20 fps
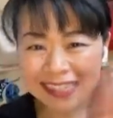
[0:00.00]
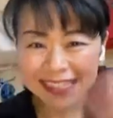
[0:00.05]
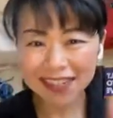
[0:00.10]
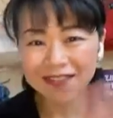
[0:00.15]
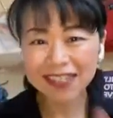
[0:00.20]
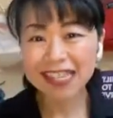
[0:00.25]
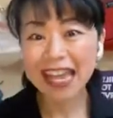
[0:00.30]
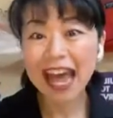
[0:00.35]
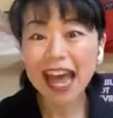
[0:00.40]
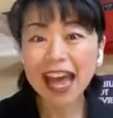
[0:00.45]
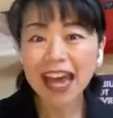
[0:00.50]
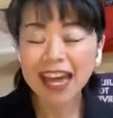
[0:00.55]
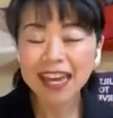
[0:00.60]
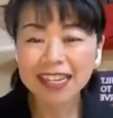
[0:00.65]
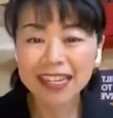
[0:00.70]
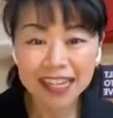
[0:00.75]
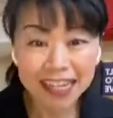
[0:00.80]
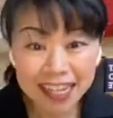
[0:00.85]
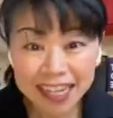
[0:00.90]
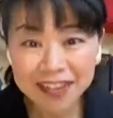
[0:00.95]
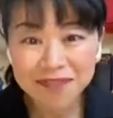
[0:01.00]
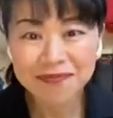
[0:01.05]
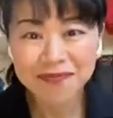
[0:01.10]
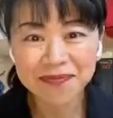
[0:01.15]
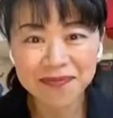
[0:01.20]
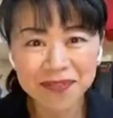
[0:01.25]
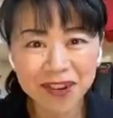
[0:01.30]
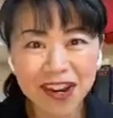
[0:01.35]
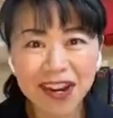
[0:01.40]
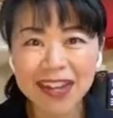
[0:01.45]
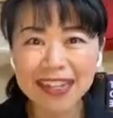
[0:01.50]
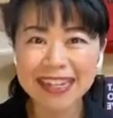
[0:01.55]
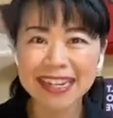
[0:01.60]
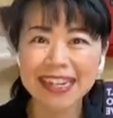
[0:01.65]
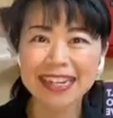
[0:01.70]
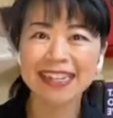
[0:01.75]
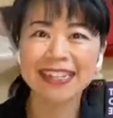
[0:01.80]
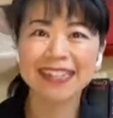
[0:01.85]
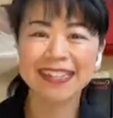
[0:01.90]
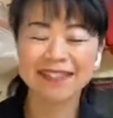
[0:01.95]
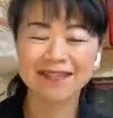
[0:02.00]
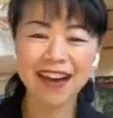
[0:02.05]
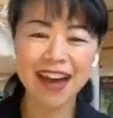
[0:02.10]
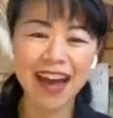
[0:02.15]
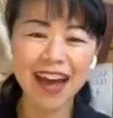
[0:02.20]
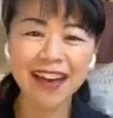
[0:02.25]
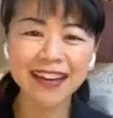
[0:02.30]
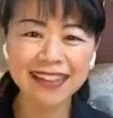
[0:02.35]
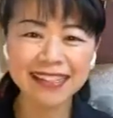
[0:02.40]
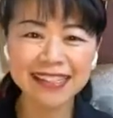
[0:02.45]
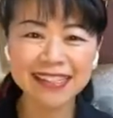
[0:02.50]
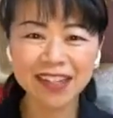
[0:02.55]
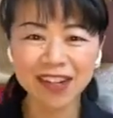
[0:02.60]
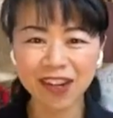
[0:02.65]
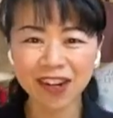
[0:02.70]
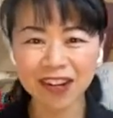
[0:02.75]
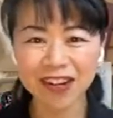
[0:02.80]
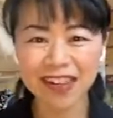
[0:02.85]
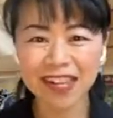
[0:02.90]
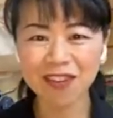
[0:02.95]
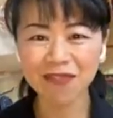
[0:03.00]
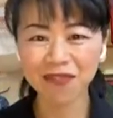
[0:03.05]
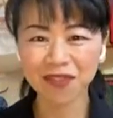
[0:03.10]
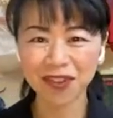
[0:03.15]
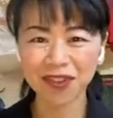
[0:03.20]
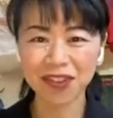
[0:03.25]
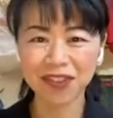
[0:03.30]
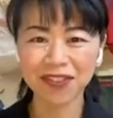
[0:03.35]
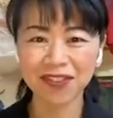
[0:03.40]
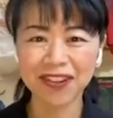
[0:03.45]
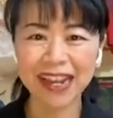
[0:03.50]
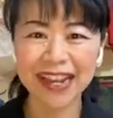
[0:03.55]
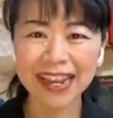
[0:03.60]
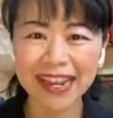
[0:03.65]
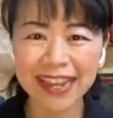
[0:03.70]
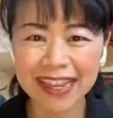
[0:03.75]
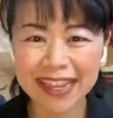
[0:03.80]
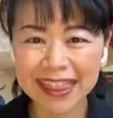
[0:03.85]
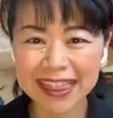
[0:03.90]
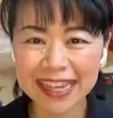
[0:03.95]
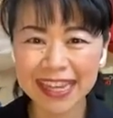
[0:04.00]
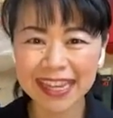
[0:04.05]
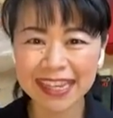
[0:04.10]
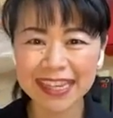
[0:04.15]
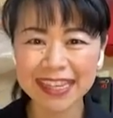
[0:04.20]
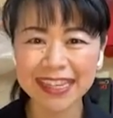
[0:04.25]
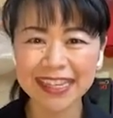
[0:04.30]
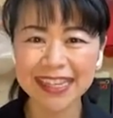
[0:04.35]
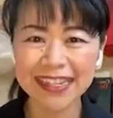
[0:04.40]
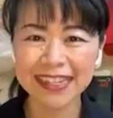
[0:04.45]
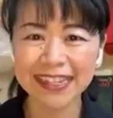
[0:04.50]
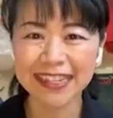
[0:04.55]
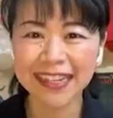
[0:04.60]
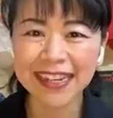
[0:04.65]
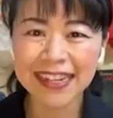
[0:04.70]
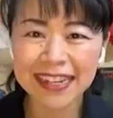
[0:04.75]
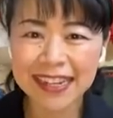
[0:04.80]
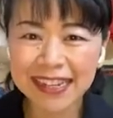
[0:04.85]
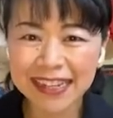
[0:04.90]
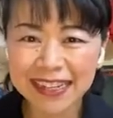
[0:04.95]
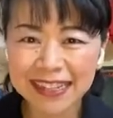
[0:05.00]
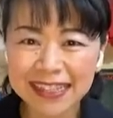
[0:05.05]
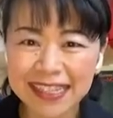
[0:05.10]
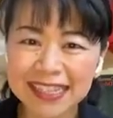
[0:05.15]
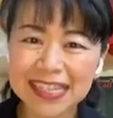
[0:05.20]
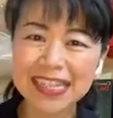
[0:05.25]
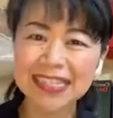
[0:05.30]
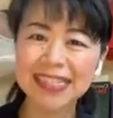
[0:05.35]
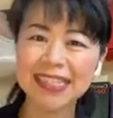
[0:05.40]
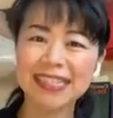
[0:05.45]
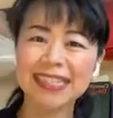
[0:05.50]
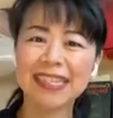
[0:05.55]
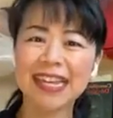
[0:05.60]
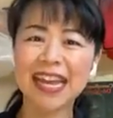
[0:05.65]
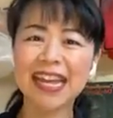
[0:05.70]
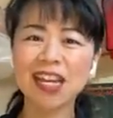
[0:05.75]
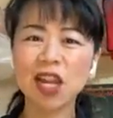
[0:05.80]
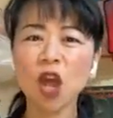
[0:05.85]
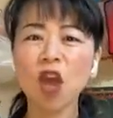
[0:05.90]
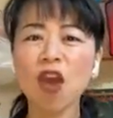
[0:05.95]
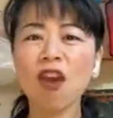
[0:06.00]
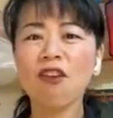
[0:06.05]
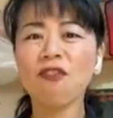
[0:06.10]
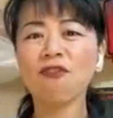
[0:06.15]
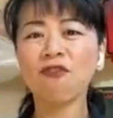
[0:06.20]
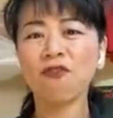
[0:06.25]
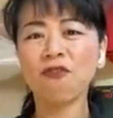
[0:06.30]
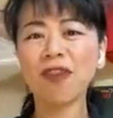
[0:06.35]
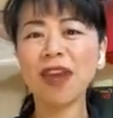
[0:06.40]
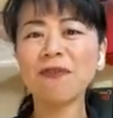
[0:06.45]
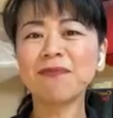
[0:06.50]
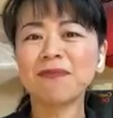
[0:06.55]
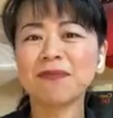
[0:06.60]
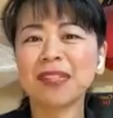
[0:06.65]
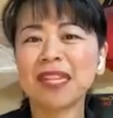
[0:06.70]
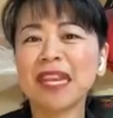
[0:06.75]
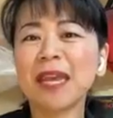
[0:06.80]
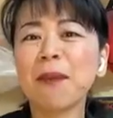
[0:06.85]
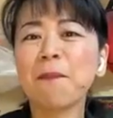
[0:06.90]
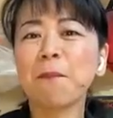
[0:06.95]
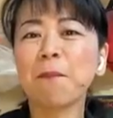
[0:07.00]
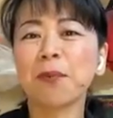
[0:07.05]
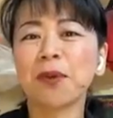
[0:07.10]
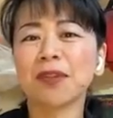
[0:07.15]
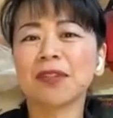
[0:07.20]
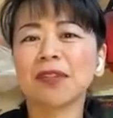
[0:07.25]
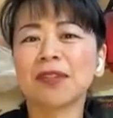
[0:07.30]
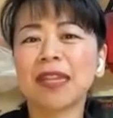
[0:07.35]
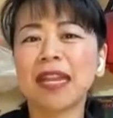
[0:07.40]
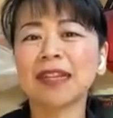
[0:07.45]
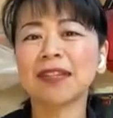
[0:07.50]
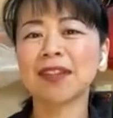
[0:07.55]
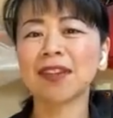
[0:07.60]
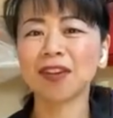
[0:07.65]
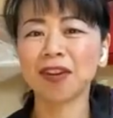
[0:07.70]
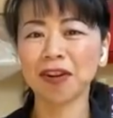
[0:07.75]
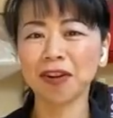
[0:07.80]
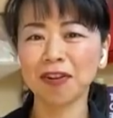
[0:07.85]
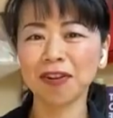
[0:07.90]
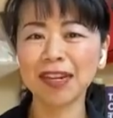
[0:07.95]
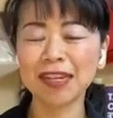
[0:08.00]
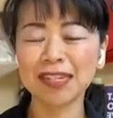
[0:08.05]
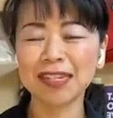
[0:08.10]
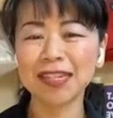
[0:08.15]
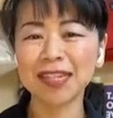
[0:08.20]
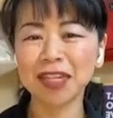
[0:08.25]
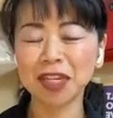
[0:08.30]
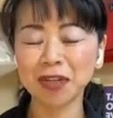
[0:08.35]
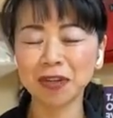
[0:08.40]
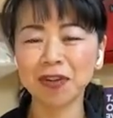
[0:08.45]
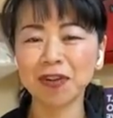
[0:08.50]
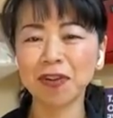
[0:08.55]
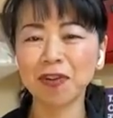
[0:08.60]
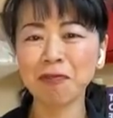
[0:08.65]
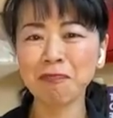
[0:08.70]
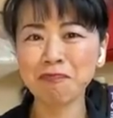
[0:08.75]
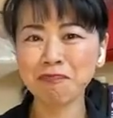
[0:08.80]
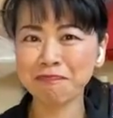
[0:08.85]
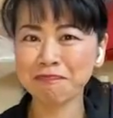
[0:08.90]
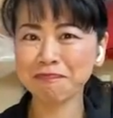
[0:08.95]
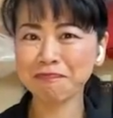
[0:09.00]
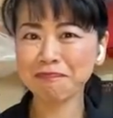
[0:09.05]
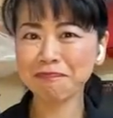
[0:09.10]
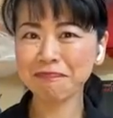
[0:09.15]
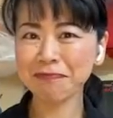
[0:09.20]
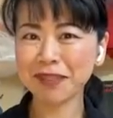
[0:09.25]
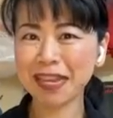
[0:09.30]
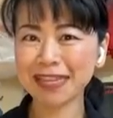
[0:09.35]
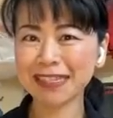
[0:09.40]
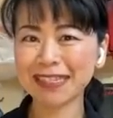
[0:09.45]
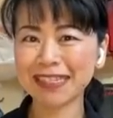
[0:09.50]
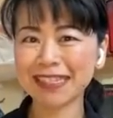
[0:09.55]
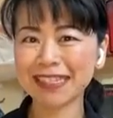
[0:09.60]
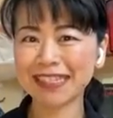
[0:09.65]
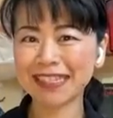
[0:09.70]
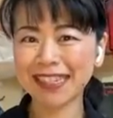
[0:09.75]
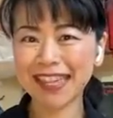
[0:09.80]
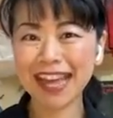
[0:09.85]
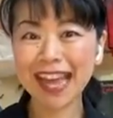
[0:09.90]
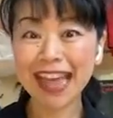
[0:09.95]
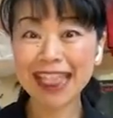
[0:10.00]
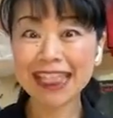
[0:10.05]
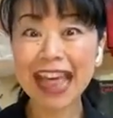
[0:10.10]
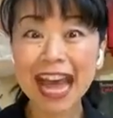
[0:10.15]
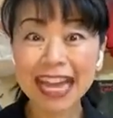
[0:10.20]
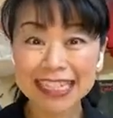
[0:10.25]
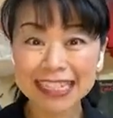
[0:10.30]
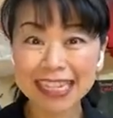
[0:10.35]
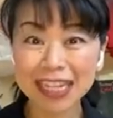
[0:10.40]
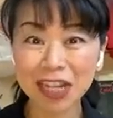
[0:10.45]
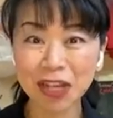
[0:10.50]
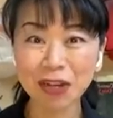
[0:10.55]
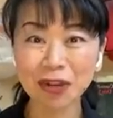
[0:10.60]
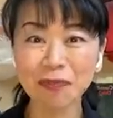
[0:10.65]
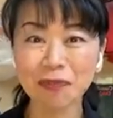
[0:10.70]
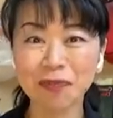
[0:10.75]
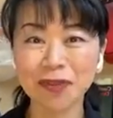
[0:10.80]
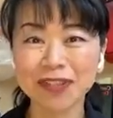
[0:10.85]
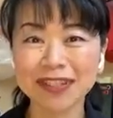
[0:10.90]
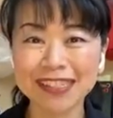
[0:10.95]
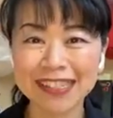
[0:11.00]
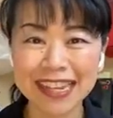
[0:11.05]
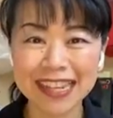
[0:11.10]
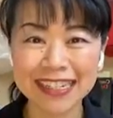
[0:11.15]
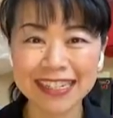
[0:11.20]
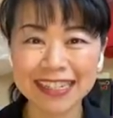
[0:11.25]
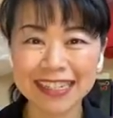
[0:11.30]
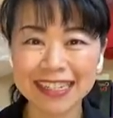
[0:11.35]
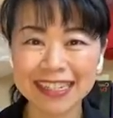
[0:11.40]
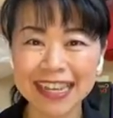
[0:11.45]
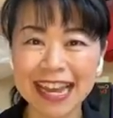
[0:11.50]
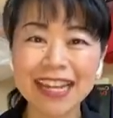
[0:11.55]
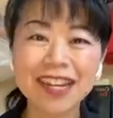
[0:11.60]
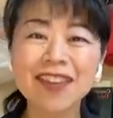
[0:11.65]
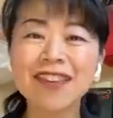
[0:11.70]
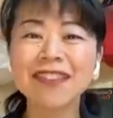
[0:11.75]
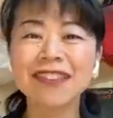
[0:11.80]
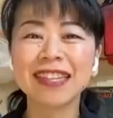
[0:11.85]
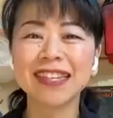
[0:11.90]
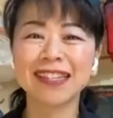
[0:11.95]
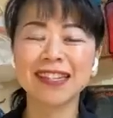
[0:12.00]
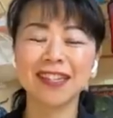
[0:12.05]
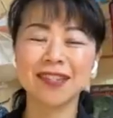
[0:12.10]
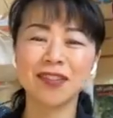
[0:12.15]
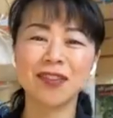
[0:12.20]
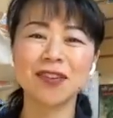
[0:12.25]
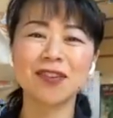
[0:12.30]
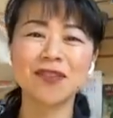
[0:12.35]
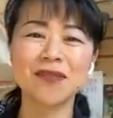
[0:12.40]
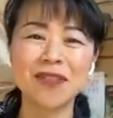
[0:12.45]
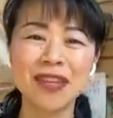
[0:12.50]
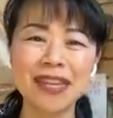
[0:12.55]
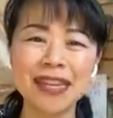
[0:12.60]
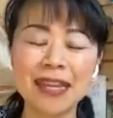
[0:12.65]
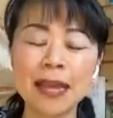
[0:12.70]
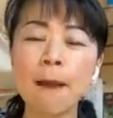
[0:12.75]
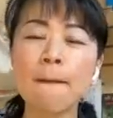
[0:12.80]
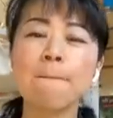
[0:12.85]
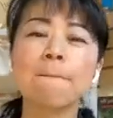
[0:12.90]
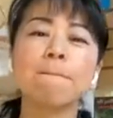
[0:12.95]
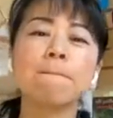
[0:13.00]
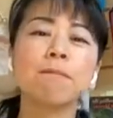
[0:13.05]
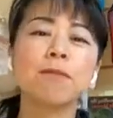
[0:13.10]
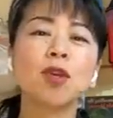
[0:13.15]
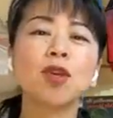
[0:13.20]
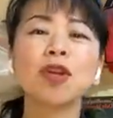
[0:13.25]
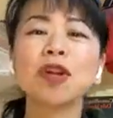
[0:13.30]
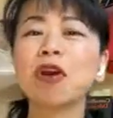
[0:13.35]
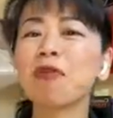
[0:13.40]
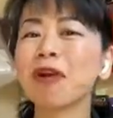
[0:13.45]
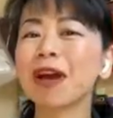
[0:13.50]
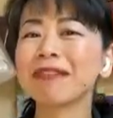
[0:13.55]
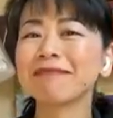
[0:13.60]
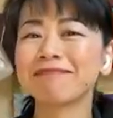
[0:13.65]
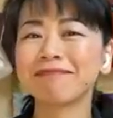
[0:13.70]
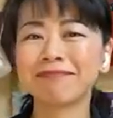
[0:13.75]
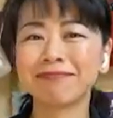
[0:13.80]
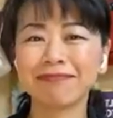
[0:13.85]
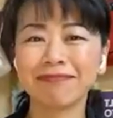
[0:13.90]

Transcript: much. Good morning. Wow, it's early for you, right? Thank you. Tessa said 15% courage. You go, yes, that's a lot of percent. I know Tessa told me, you know what?